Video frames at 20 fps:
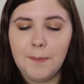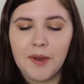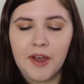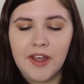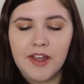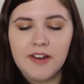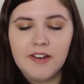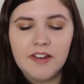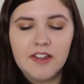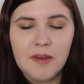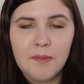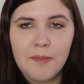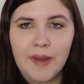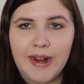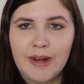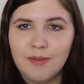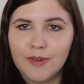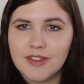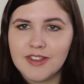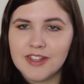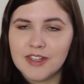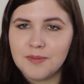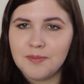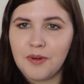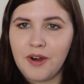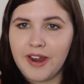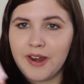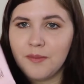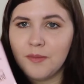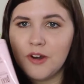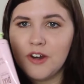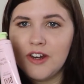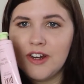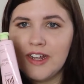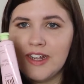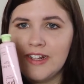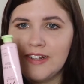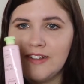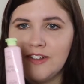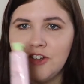but combined with this
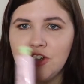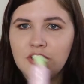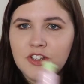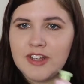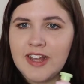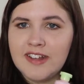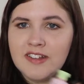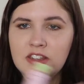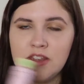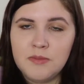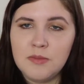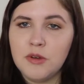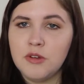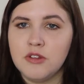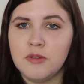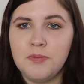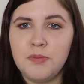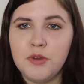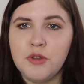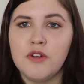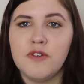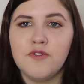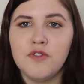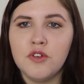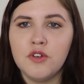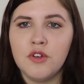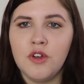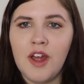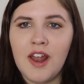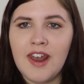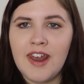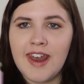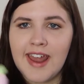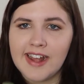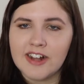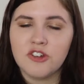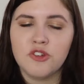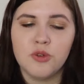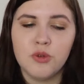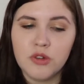primer, it just has the most beautiful
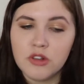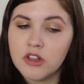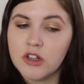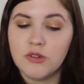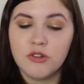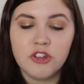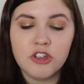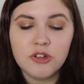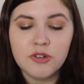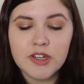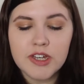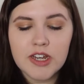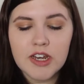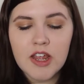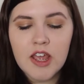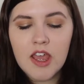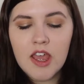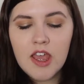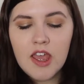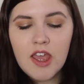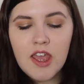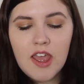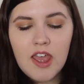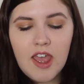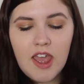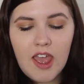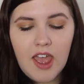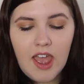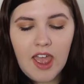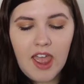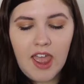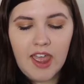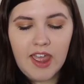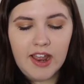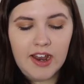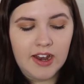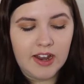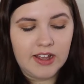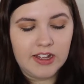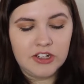natural glow to it.
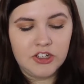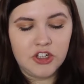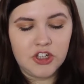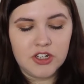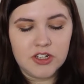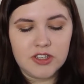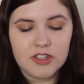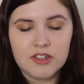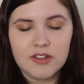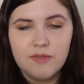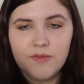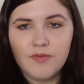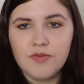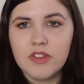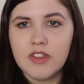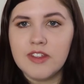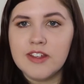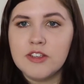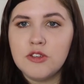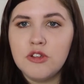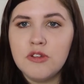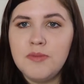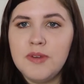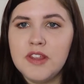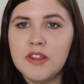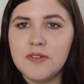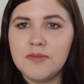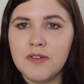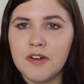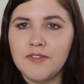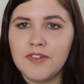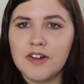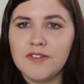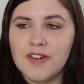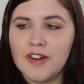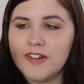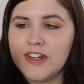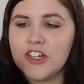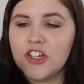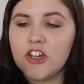And it's just, this would be the perfect
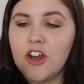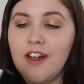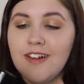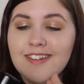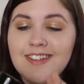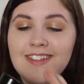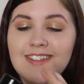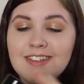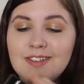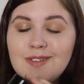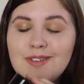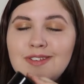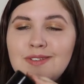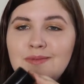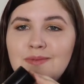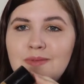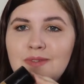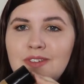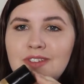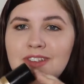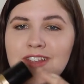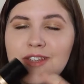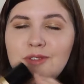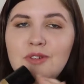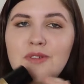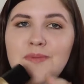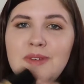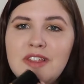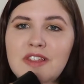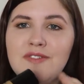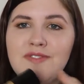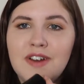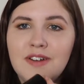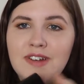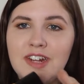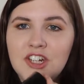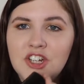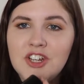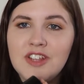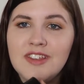foundation. Honestly, this would be the
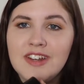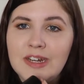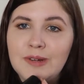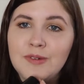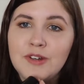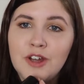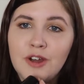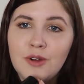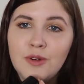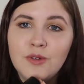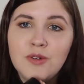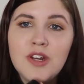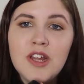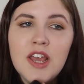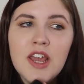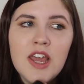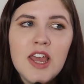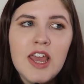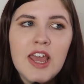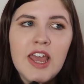foundation that I would own